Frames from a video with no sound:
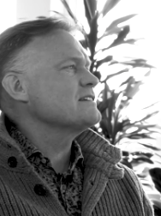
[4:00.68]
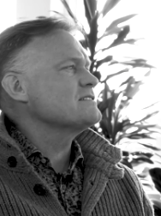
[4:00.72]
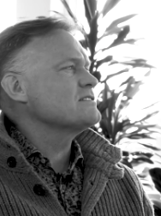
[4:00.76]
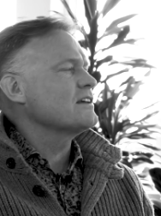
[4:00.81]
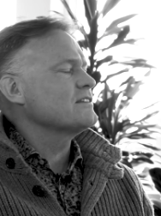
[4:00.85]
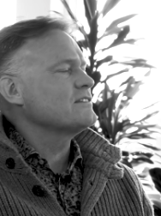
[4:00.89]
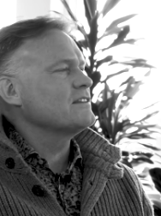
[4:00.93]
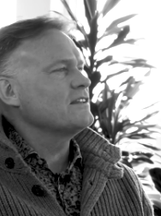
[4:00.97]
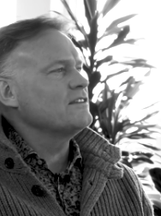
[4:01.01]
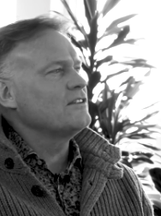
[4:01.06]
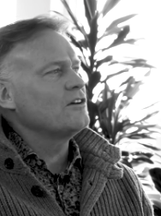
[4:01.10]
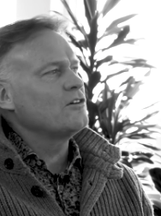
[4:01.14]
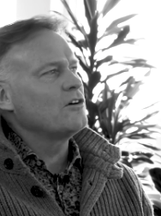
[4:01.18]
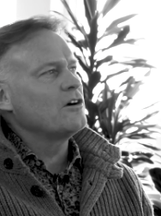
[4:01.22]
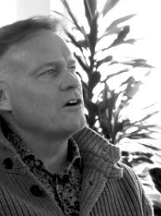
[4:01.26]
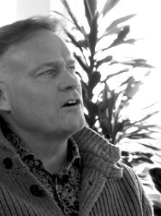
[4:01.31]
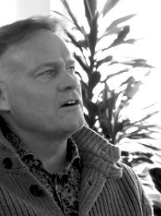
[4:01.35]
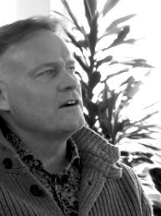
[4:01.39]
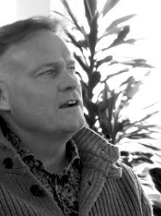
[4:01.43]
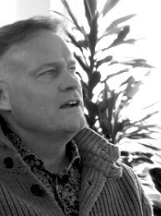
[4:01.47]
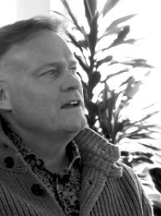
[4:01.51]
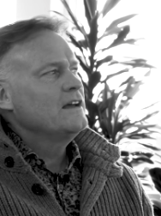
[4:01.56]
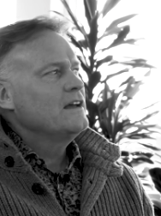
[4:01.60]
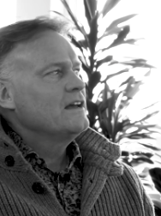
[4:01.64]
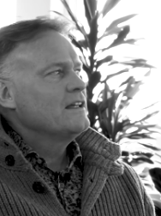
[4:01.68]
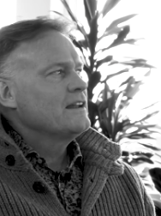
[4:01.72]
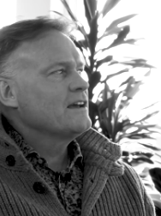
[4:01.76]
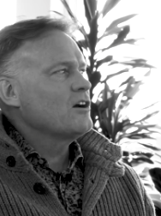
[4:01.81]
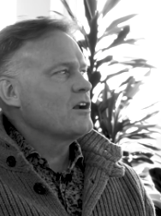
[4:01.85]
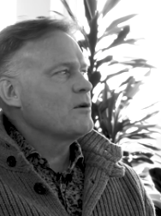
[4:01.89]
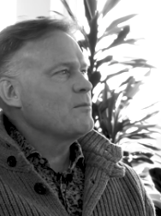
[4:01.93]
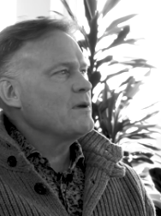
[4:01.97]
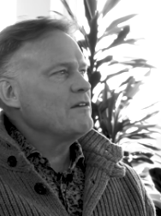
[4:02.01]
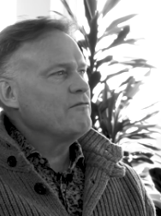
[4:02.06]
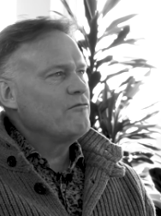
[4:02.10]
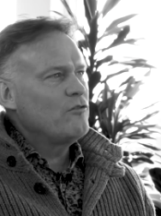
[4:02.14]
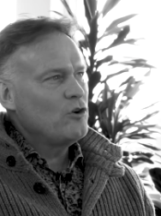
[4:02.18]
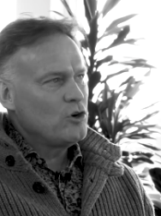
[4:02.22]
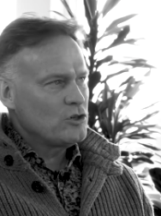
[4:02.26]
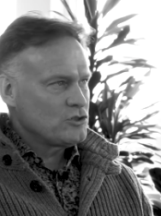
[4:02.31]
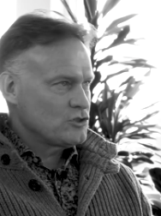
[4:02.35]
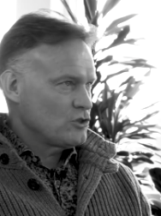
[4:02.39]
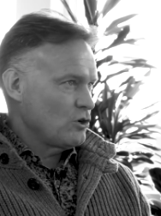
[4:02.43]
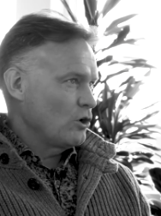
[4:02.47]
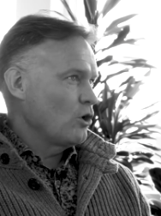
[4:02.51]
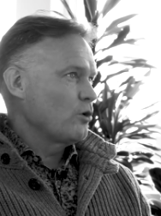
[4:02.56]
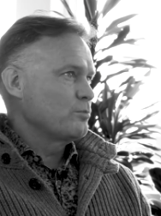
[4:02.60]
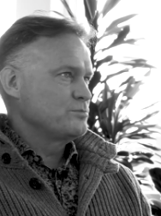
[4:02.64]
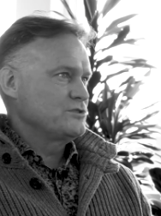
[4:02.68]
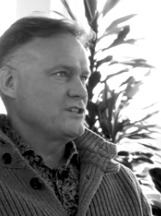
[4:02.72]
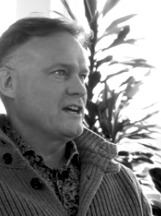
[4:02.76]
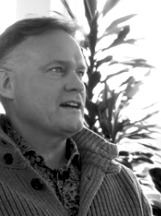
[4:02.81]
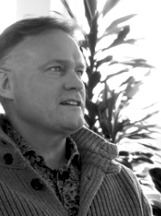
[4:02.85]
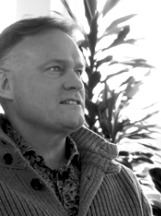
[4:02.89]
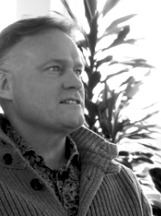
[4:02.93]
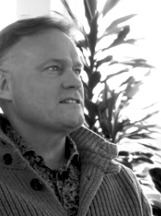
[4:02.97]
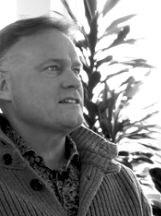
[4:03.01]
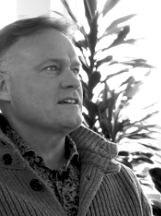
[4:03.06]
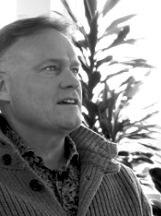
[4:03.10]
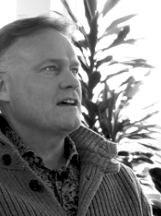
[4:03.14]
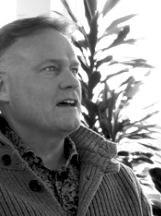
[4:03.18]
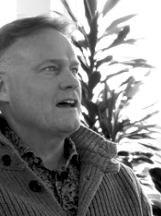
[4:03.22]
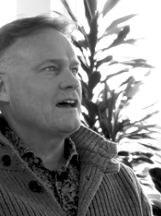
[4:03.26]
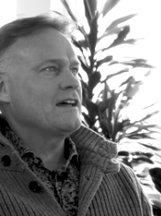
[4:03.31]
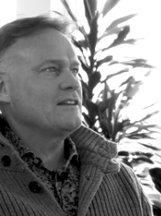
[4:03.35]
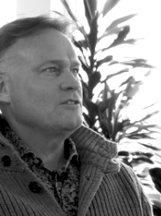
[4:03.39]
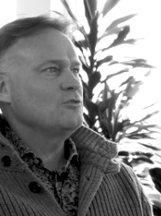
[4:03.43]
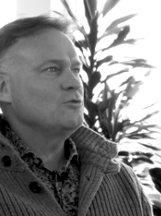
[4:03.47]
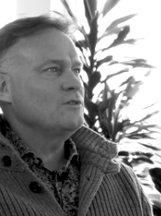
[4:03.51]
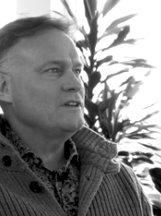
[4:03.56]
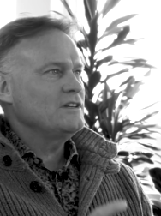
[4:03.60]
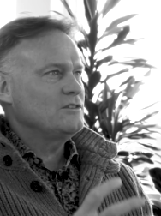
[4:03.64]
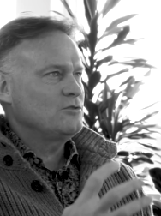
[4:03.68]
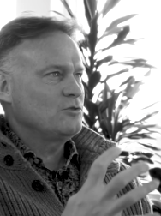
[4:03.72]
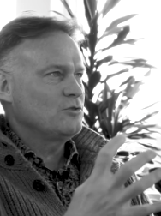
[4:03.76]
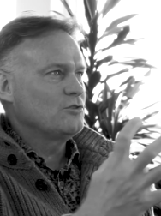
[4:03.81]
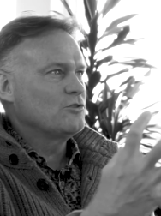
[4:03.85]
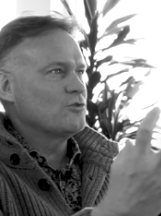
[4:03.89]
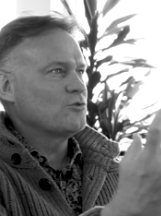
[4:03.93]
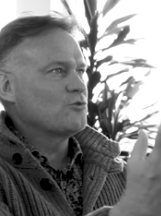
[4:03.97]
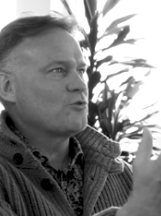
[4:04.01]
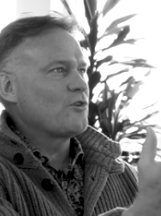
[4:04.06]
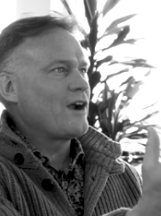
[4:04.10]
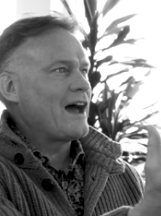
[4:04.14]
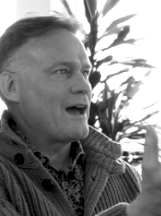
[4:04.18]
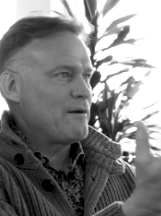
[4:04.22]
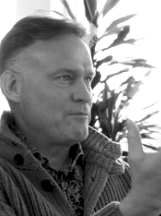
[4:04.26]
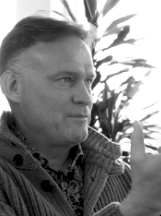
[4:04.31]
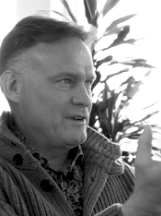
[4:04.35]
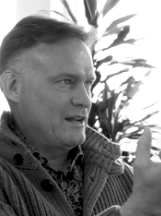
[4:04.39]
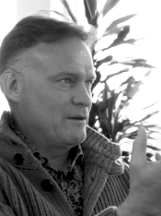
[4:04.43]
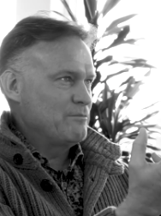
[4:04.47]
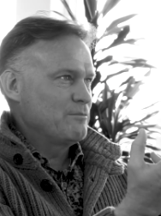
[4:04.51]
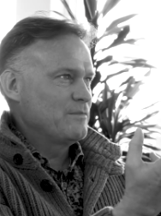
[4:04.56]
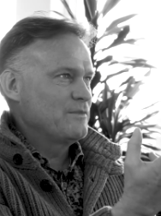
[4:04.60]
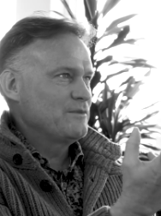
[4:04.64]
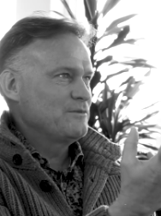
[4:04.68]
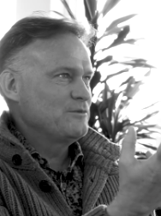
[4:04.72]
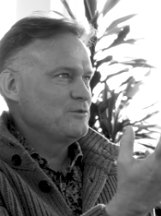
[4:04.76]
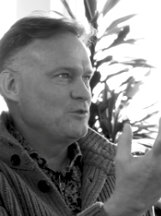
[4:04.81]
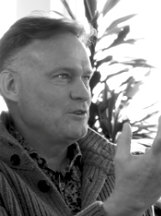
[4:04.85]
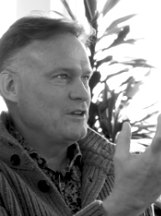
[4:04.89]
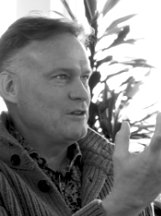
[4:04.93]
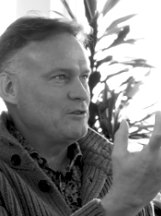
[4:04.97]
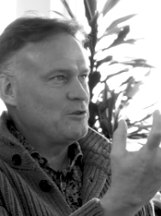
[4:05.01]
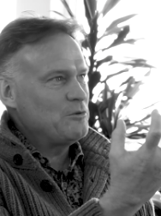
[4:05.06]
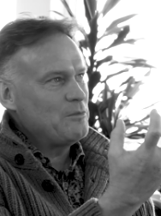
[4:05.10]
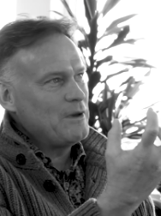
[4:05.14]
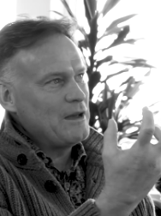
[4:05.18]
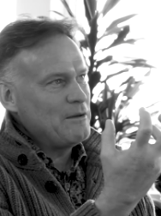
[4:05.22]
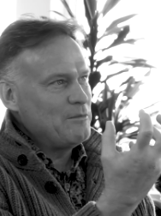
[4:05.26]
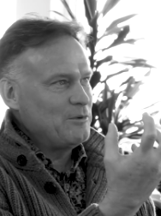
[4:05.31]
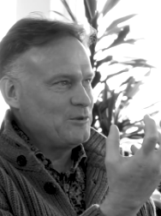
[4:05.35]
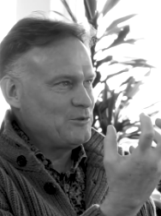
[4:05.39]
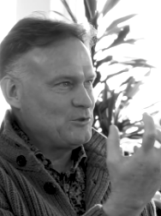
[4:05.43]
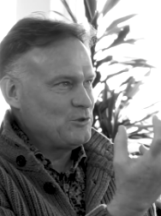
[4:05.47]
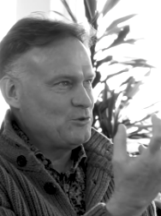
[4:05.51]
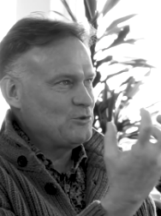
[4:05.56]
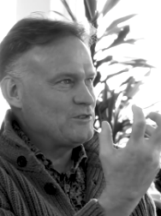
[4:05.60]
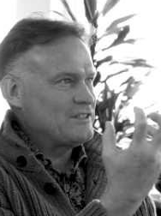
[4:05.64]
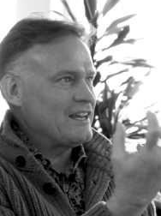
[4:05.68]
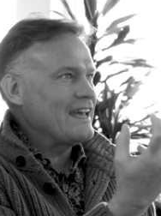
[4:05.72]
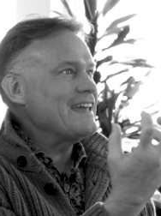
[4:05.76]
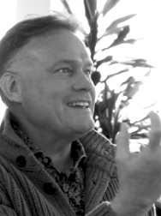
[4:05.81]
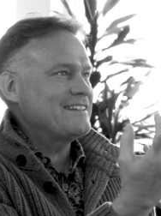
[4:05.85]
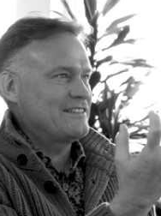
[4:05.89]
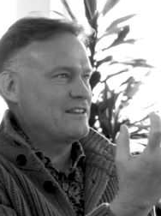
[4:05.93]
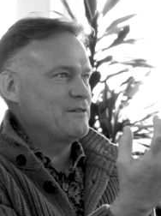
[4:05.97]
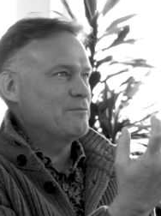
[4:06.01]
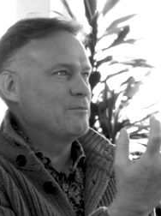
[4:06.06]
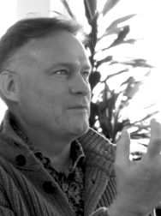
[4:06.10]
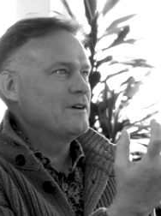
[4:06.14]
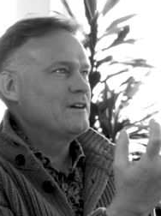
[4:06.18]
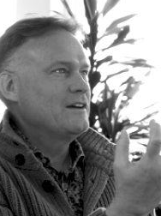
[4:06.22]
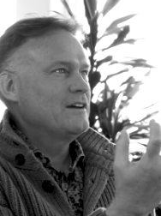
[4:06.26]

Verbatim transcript: is that there are they're going to be virtual objects yeah. and you need to grab them. You need to be able to take them